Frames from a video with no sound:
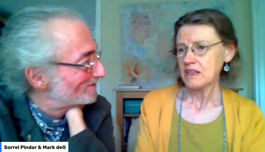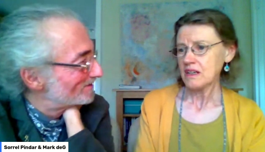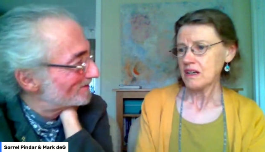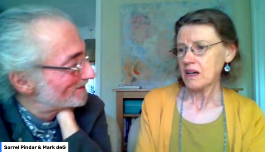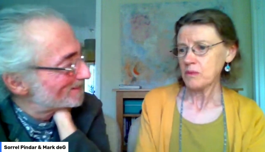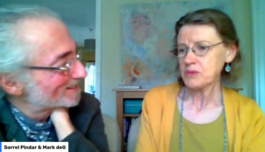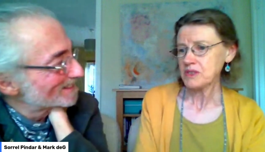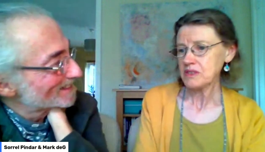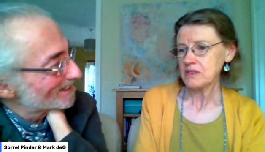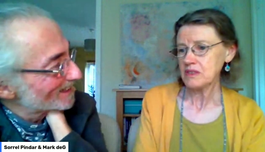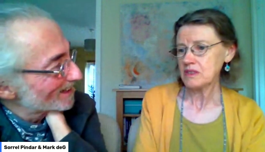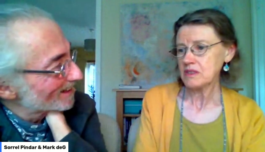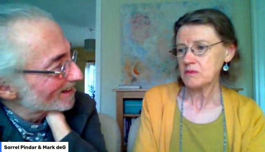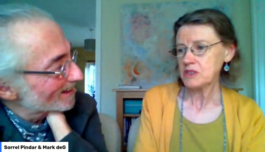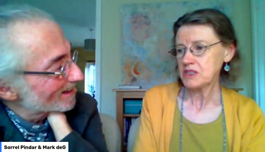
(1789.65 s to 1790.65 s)
Speaker 1: Yeah,
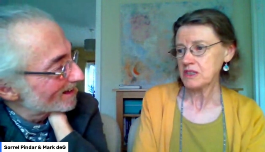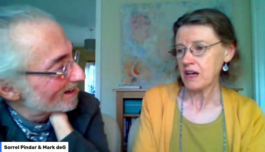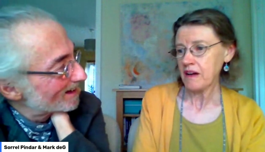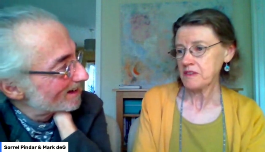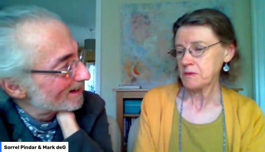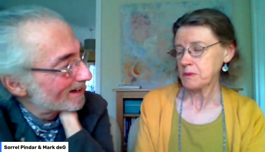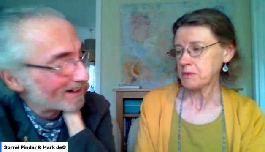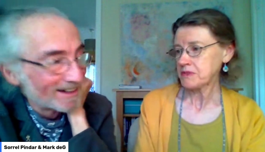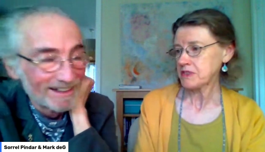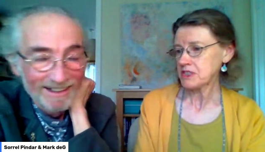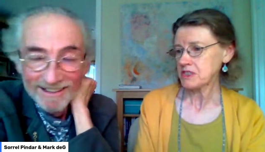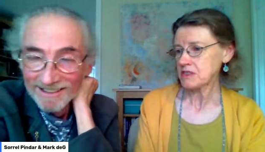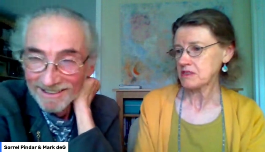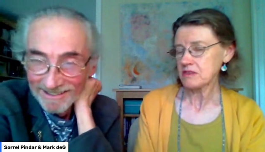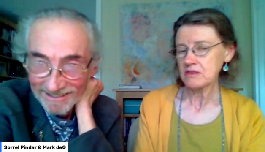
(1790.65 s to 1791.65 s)
absolutely. I mean, you don't have to be
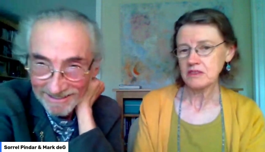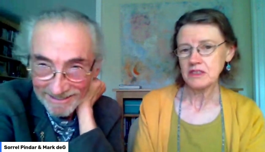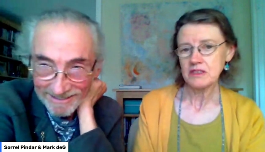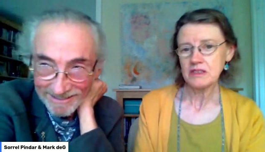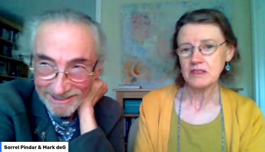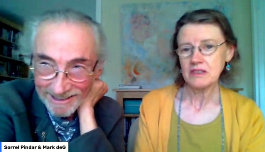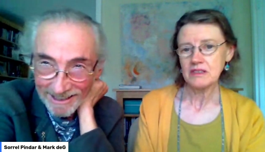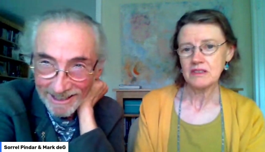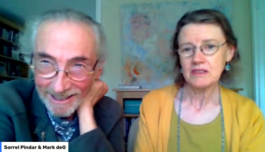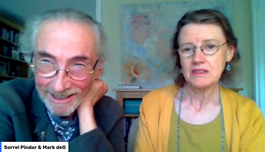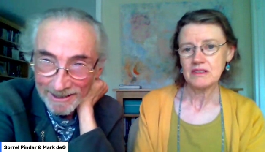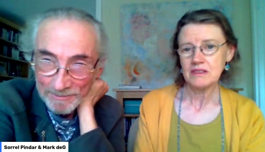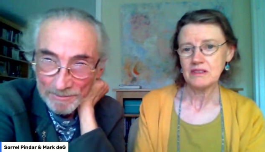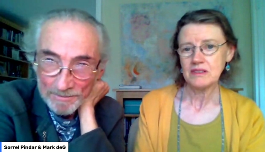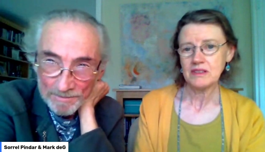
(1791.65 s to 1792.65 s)
professional. You,
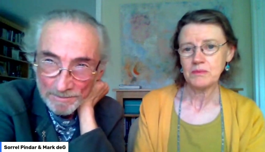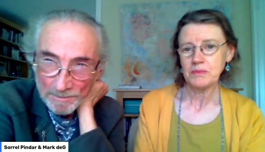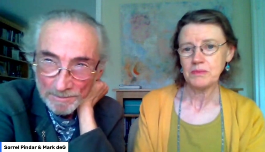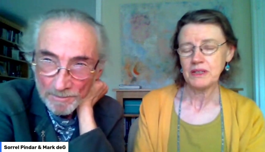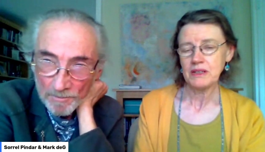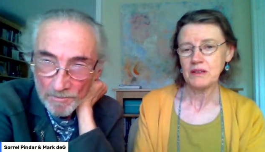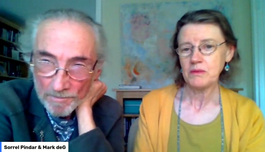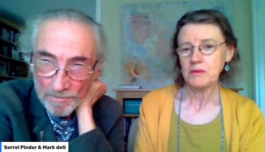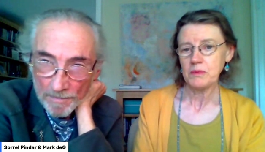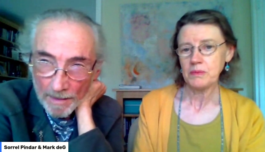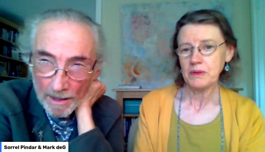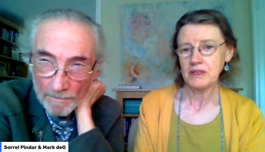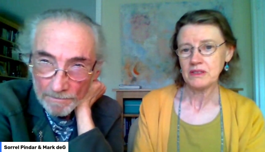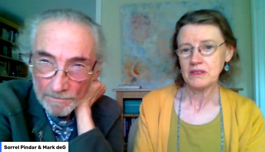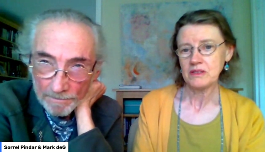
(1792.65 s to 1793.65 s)
yeah. you could be
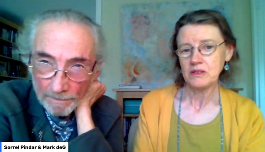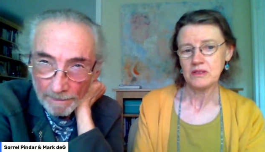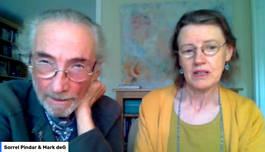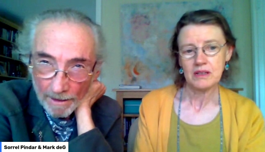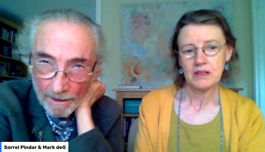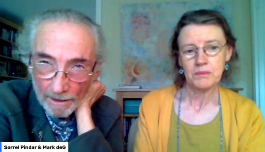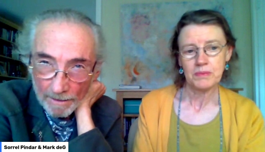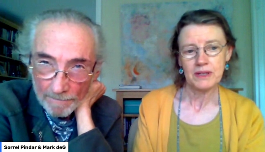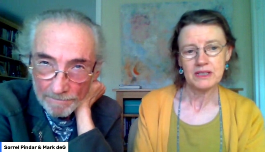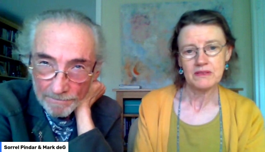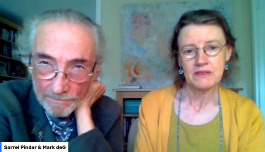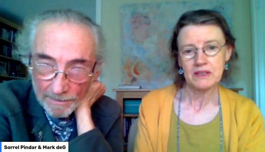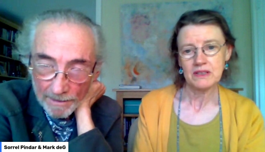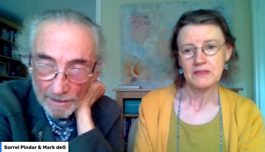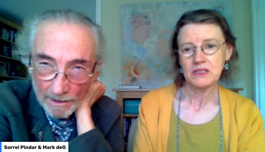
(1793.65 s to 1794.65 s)
a person who's had
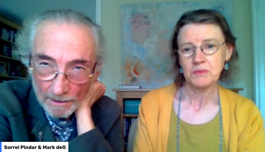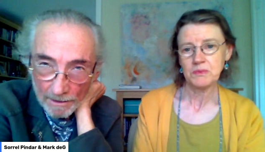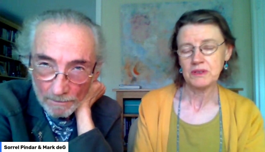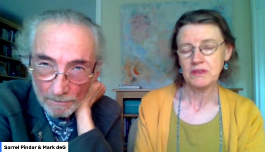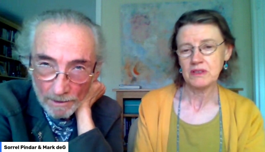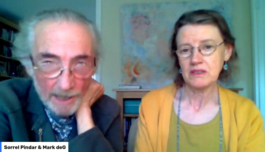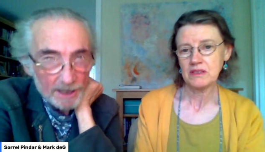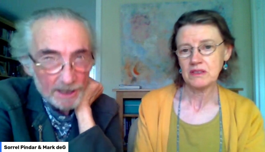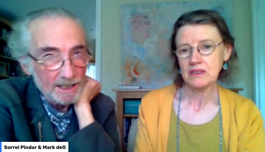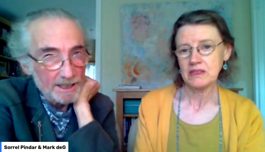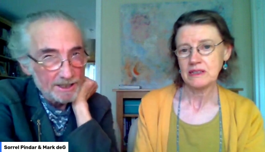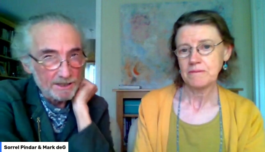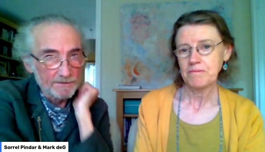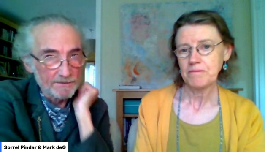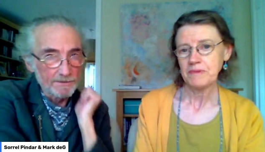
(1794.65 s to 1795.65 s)
plenty of life experience. Well,
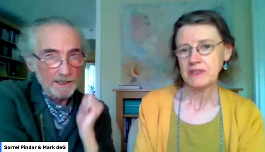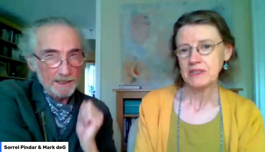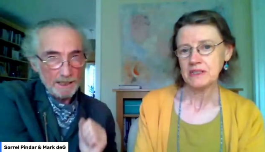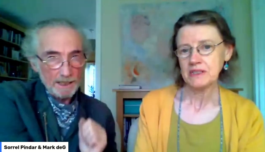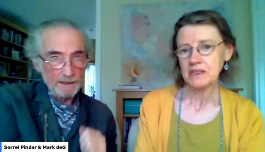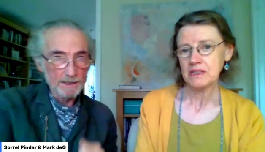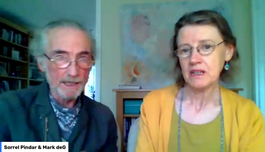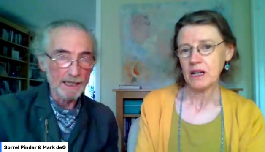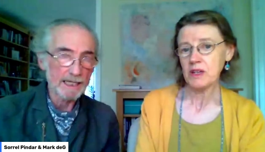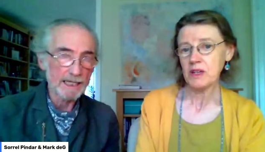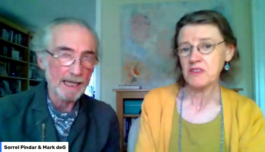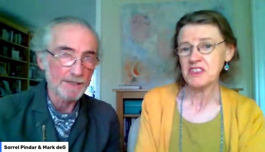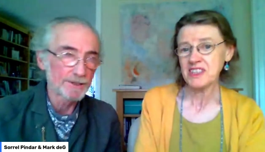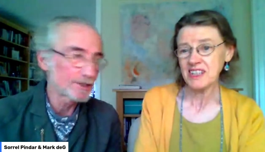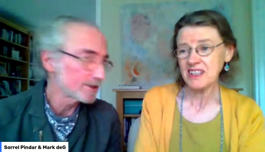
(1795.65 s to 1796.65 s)
actually,
Speaker 2: it's just it's, it's,
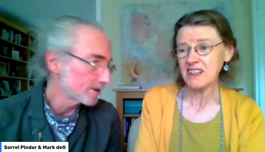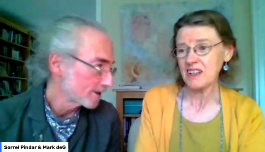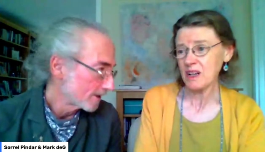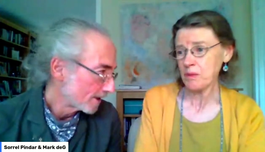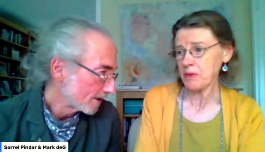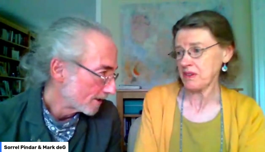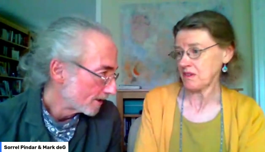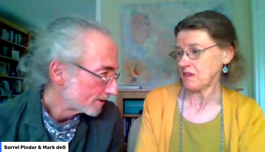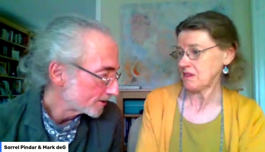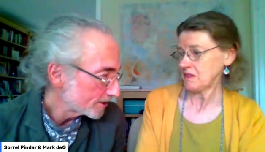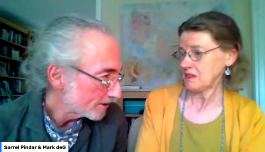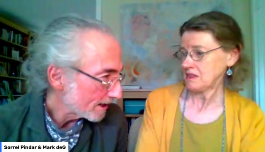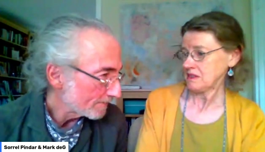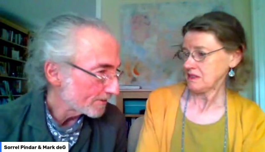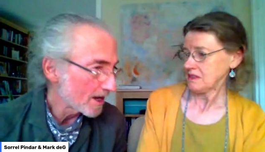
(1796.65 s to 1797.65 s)
it's, you've seen it
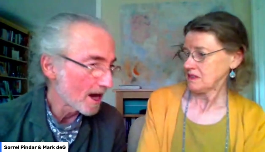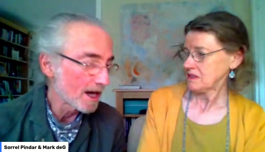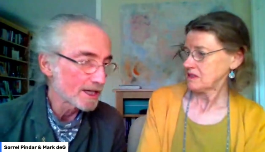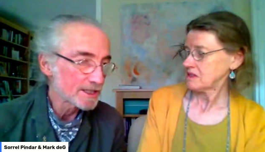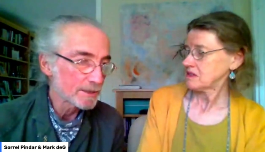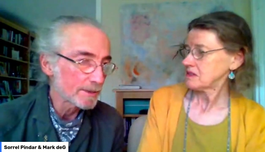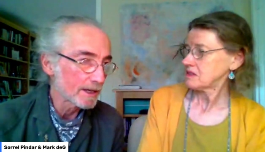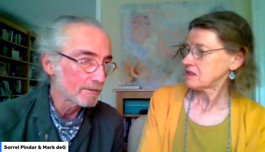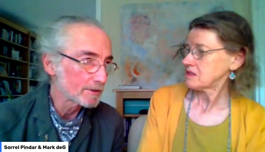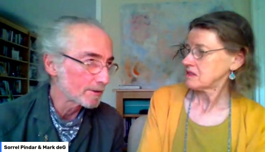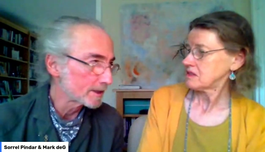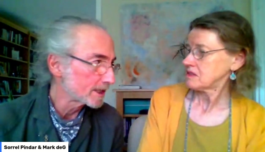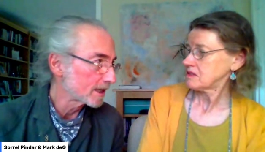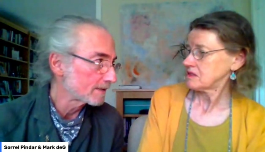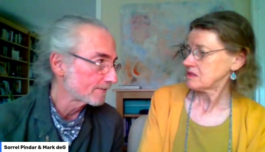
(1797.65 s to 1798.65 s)
happen. Do you have the eyes to
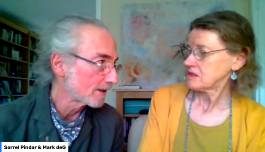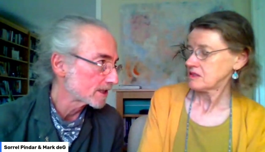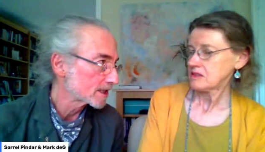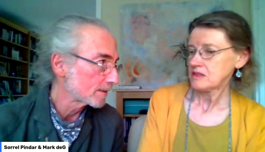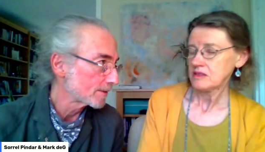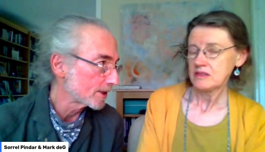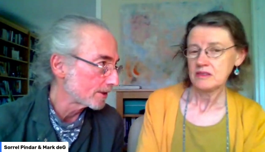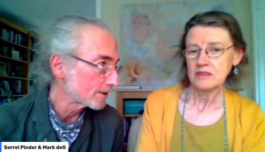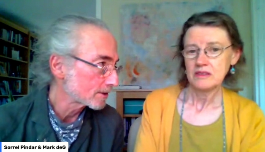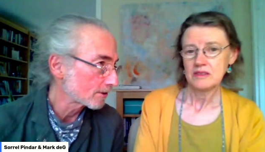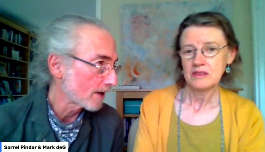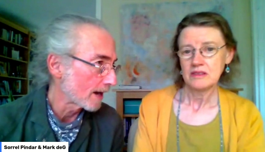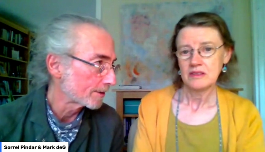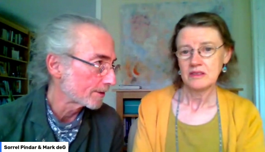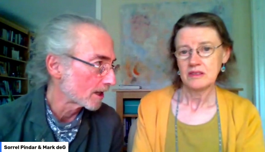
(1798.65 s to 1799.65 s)
be able to identify
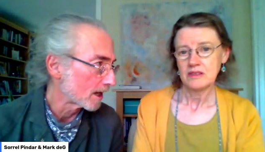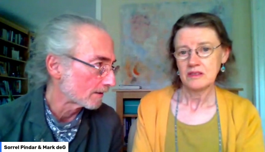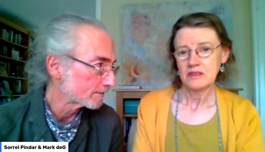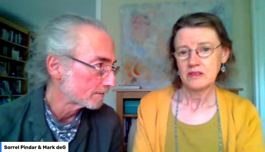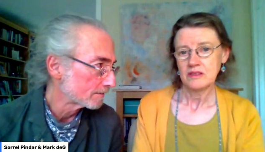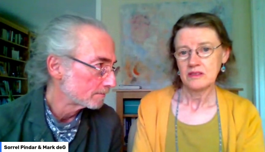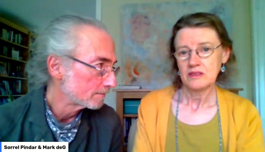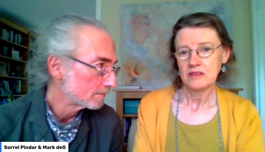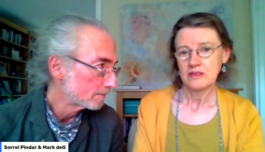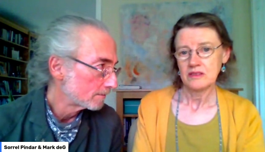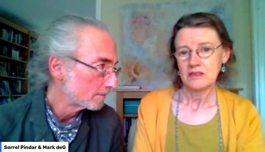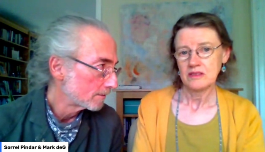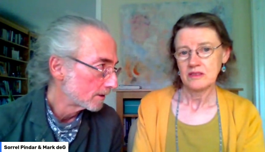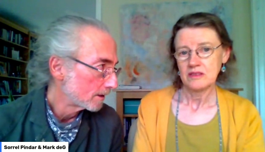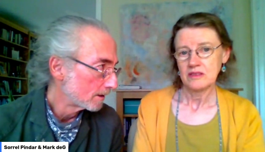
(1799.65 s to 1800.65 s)
somebody who's crap at love,
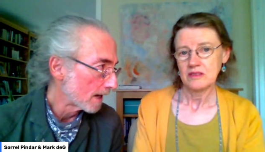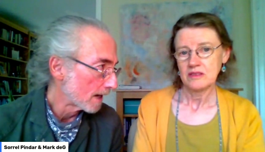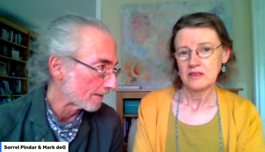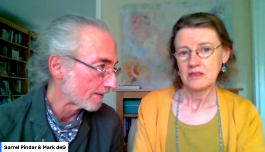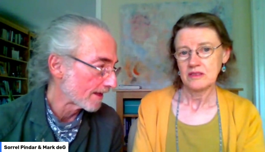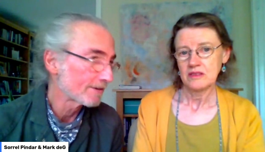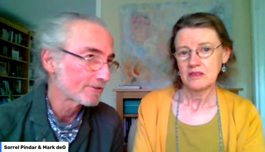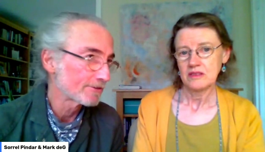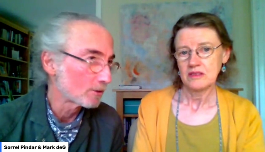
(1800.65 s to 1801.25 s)
and